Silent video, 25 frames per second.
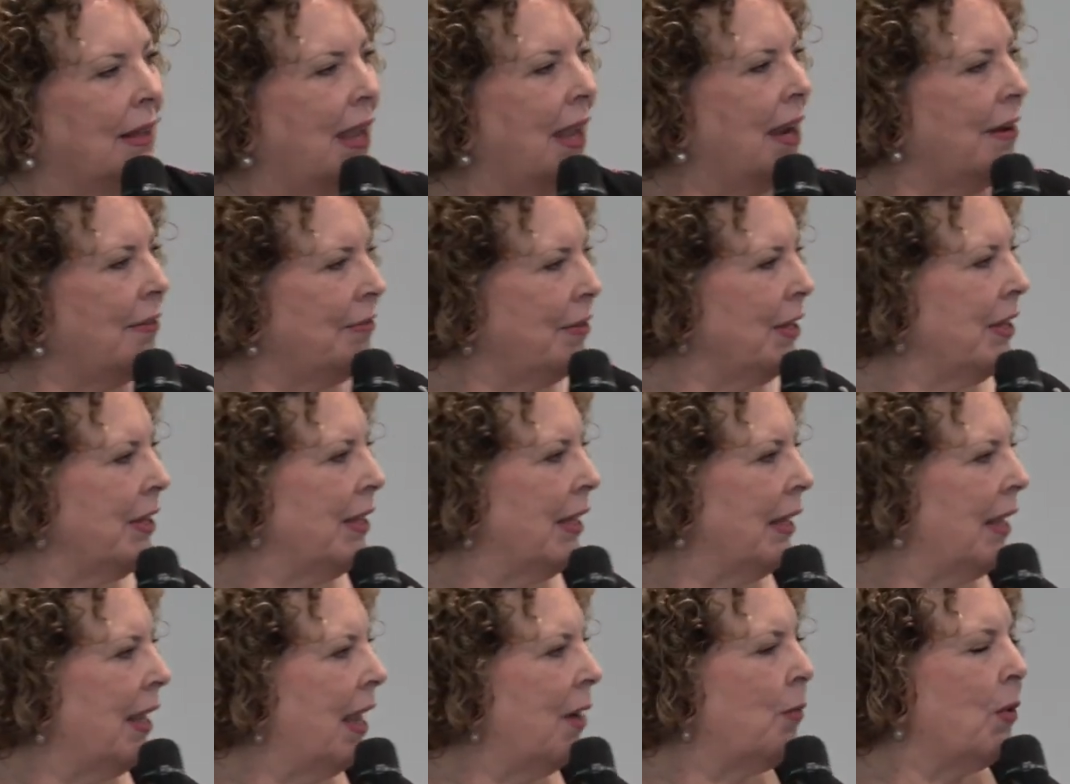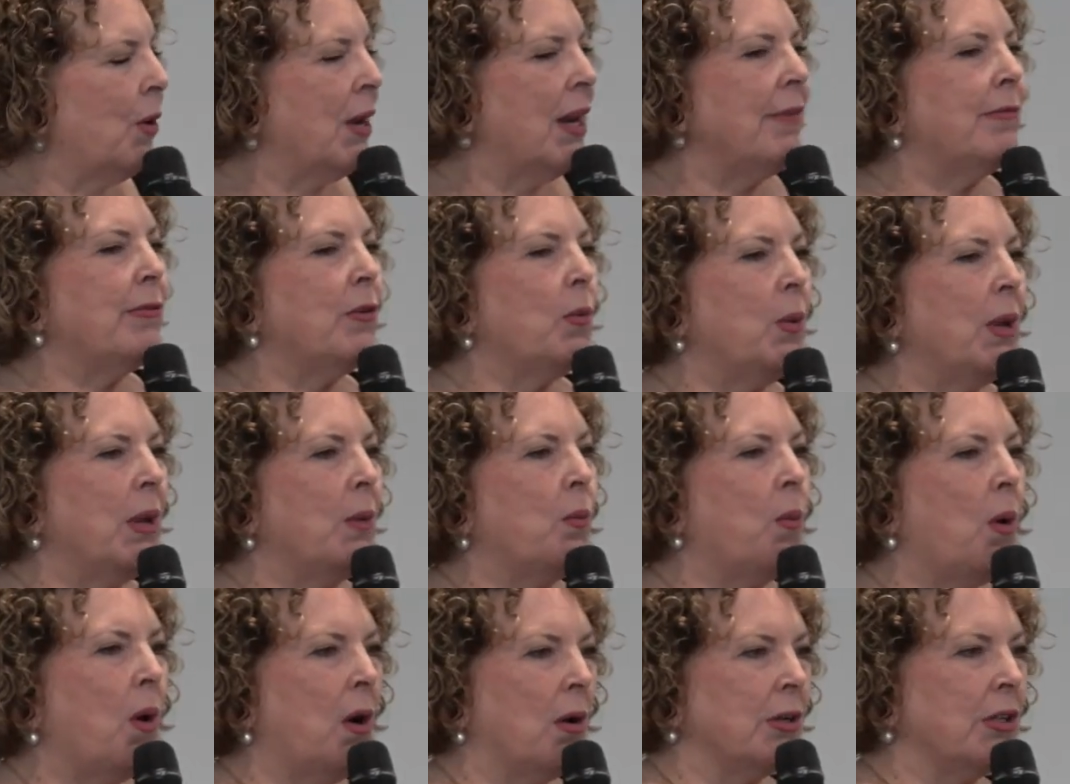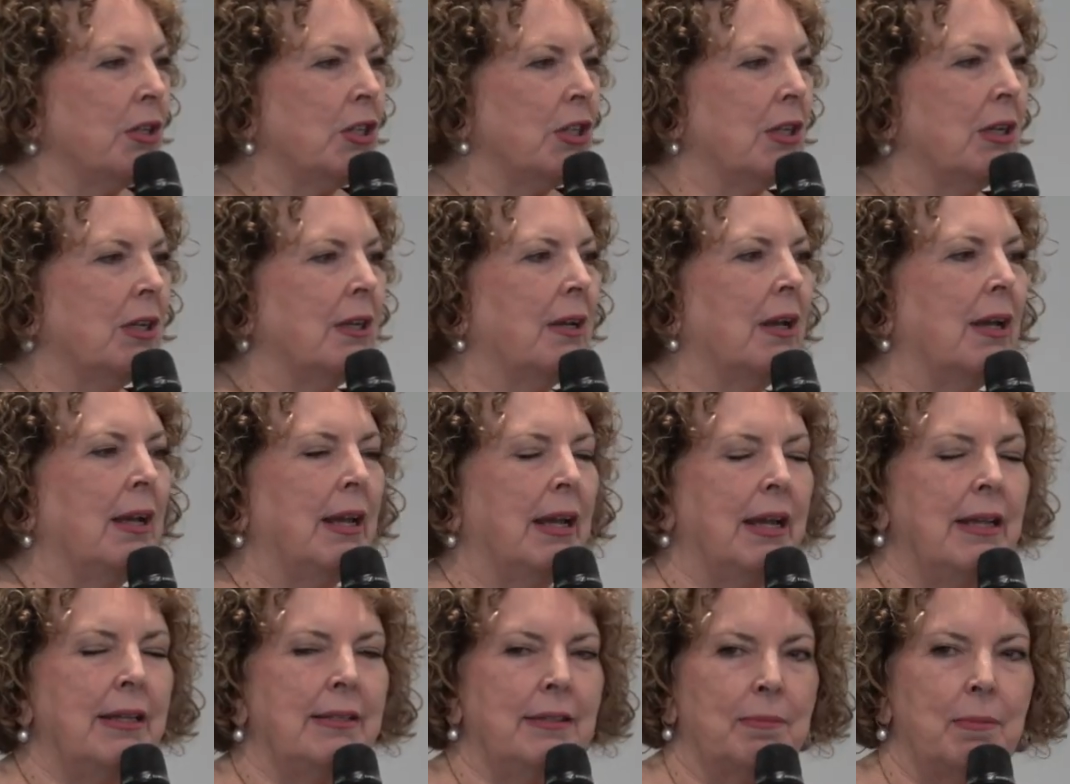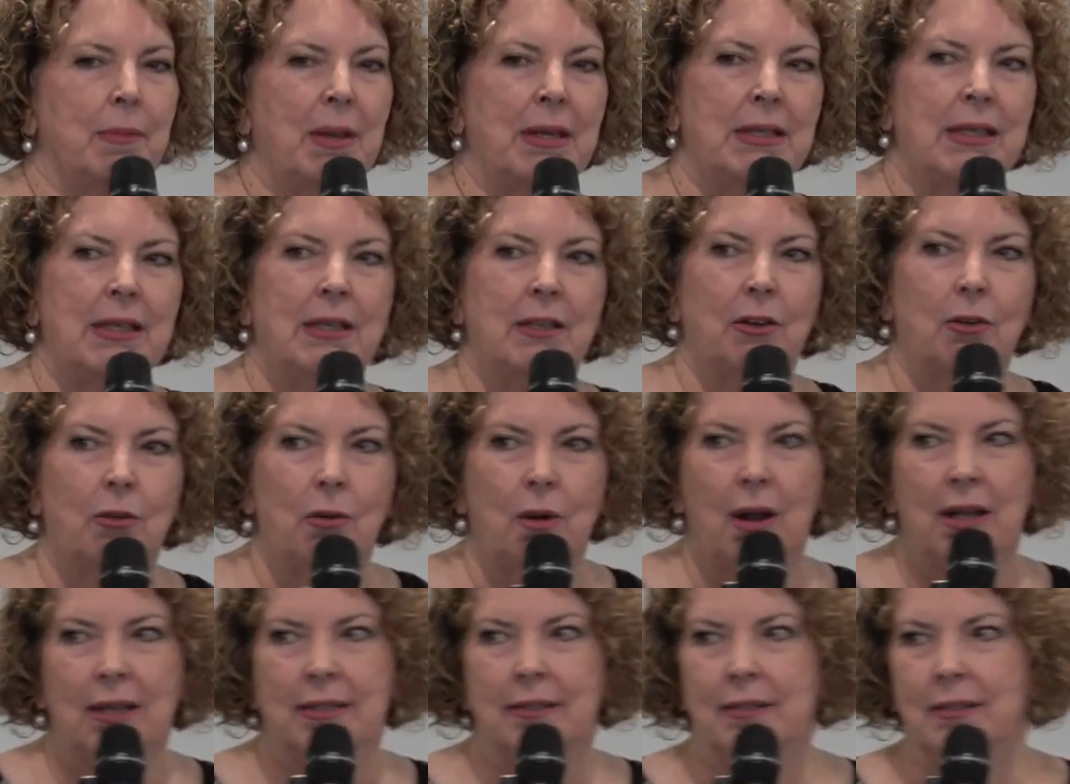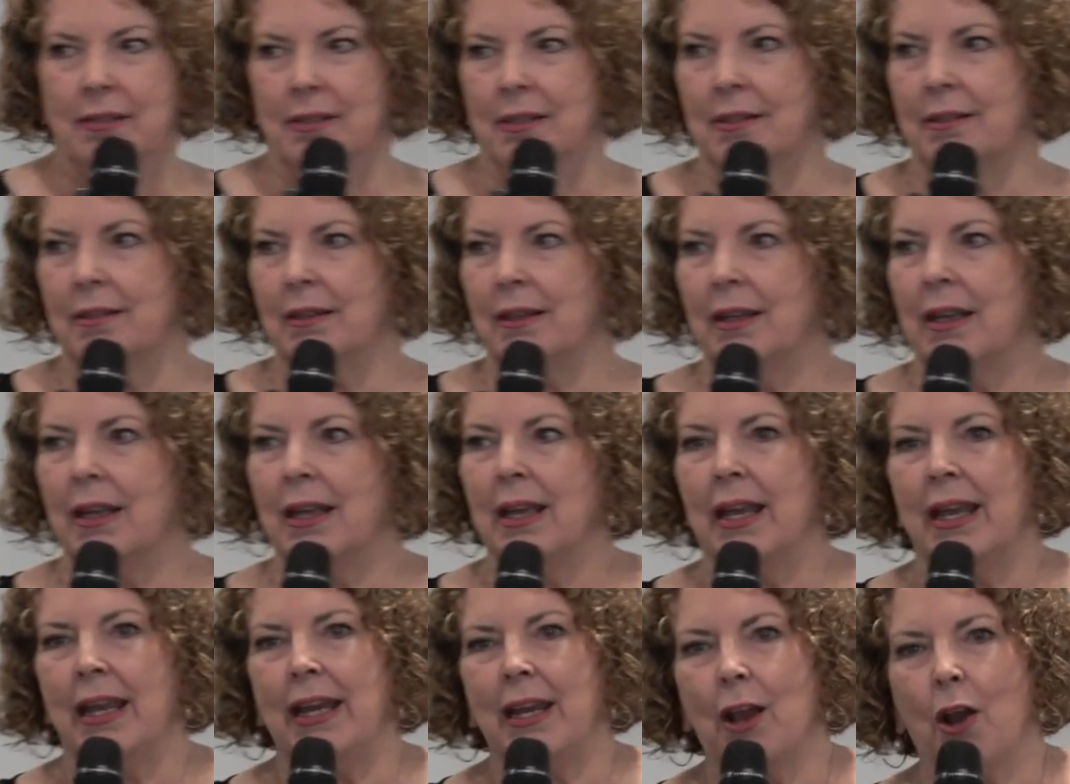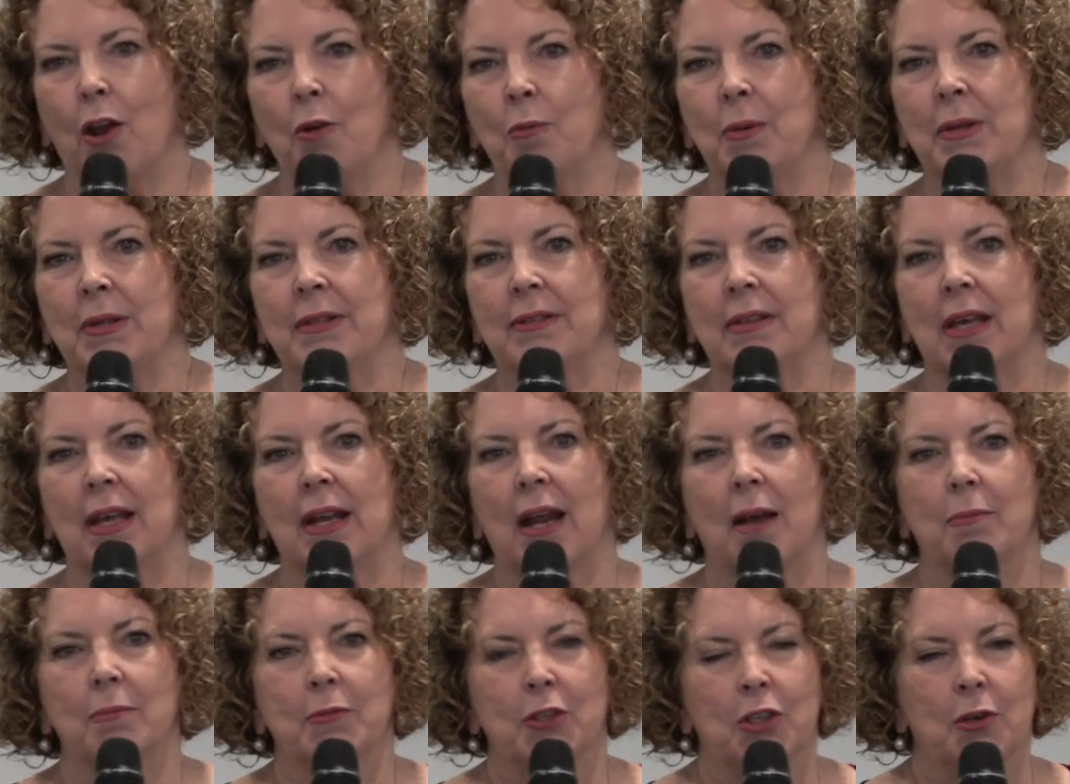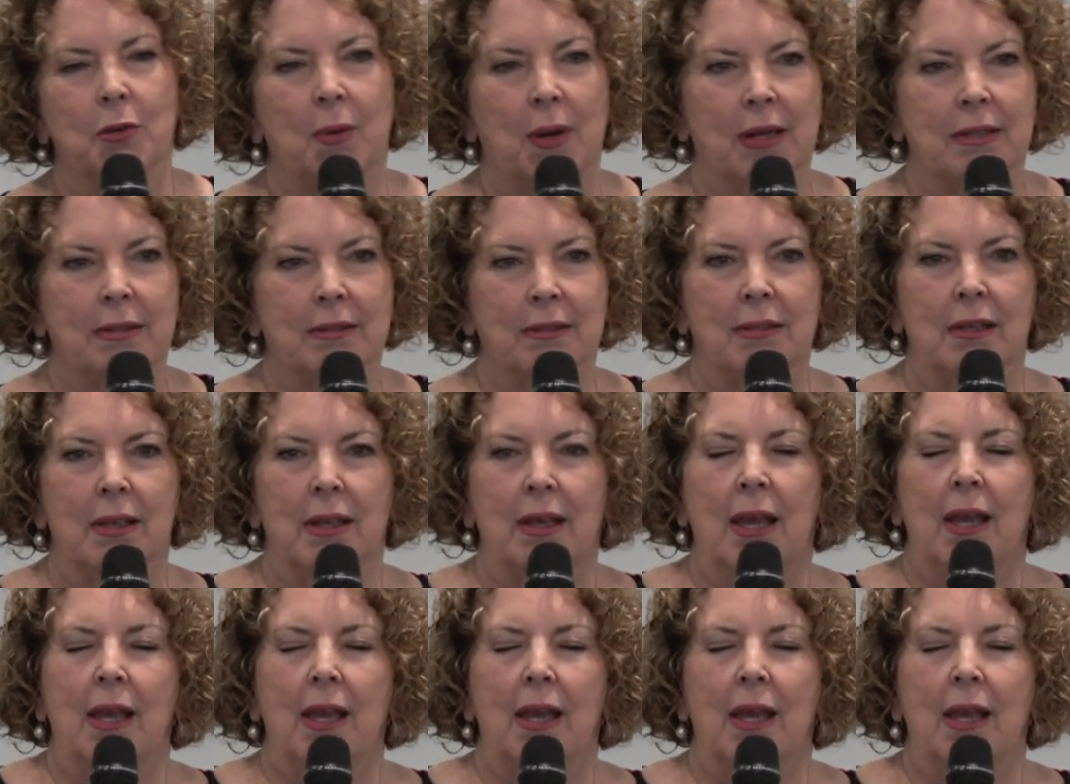Everything, whatever we want, it's met in Christ. He opens that up to us.